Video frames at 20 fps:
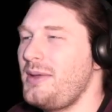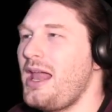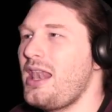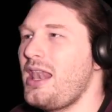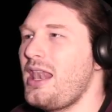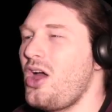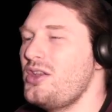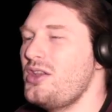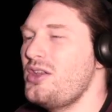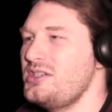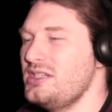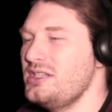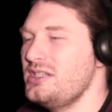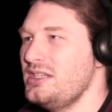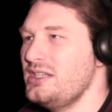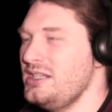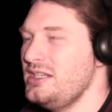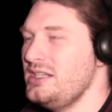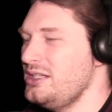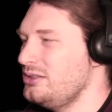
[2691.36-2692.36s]
launching the
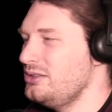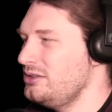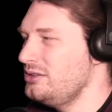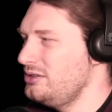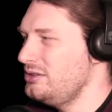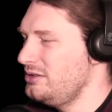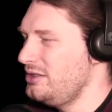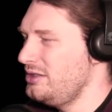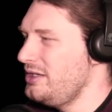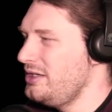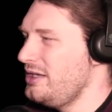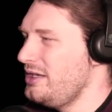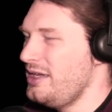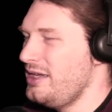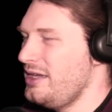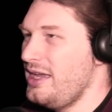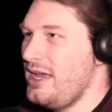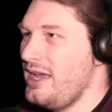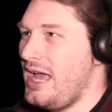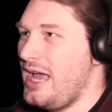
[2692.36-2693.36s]
needle,
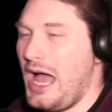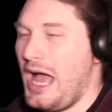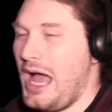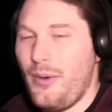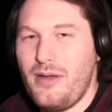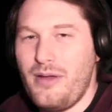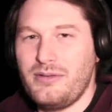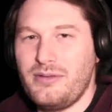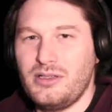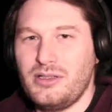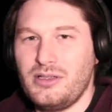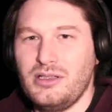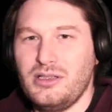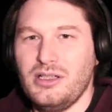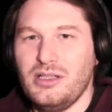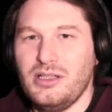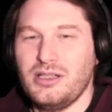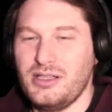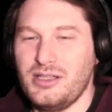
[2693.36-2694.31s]
however, because I